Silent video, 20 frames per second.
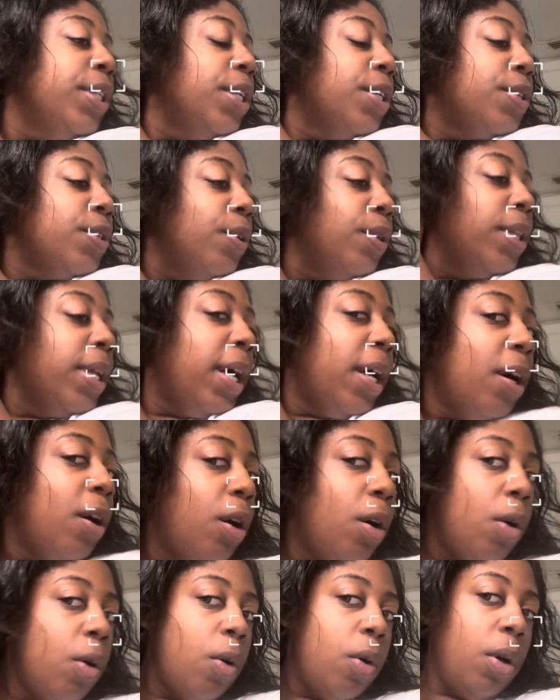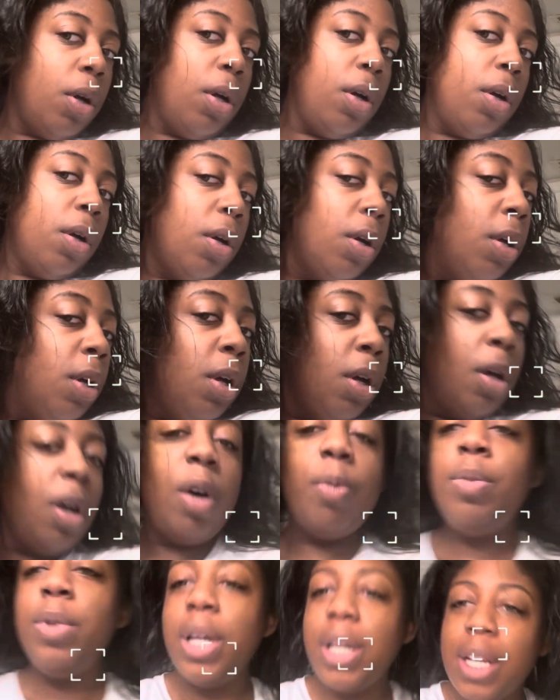it. So now
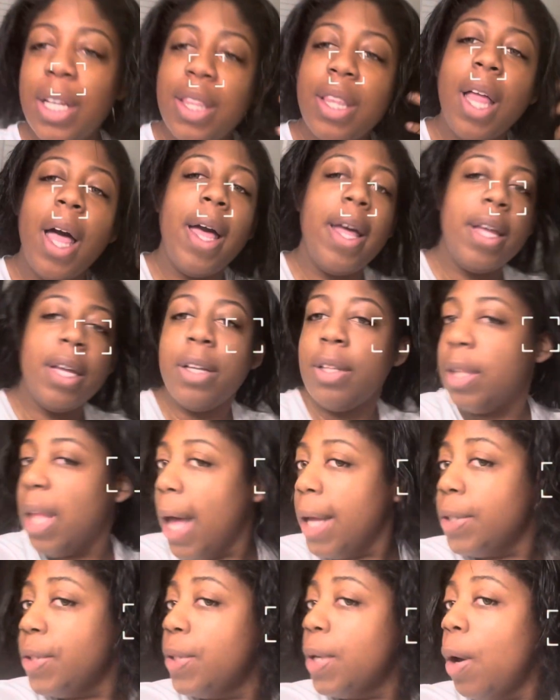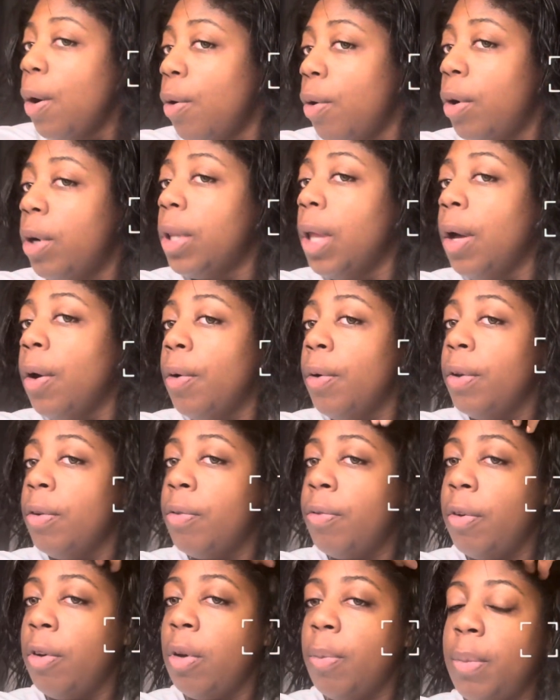I'm looking like that soul glow, you feel